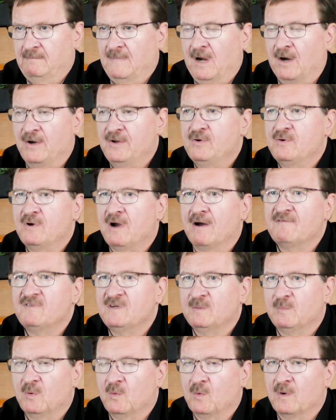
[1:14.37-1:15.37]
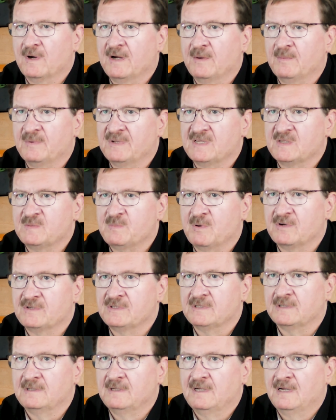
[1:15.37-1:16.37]
Are you comfortable working with this
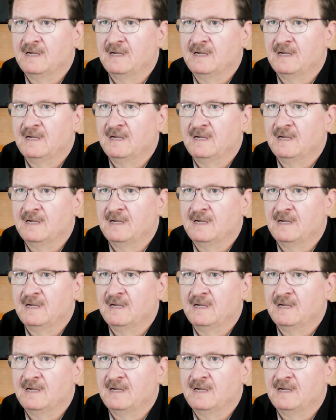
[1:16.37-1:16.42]
person?